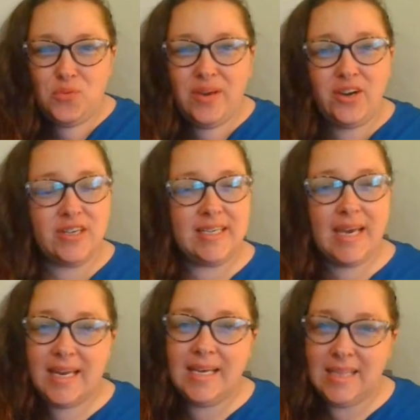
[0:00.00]
We are
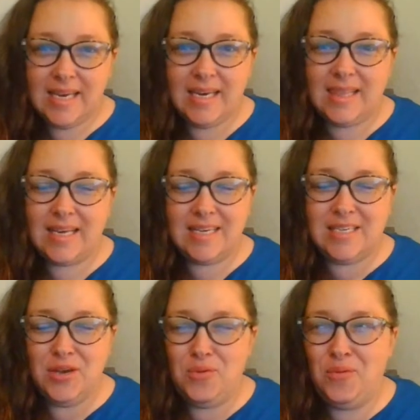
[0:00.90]
getting lit
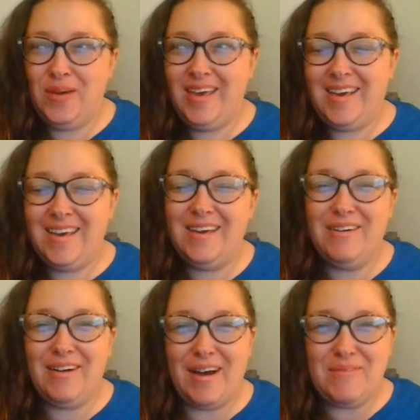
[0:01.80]
this week here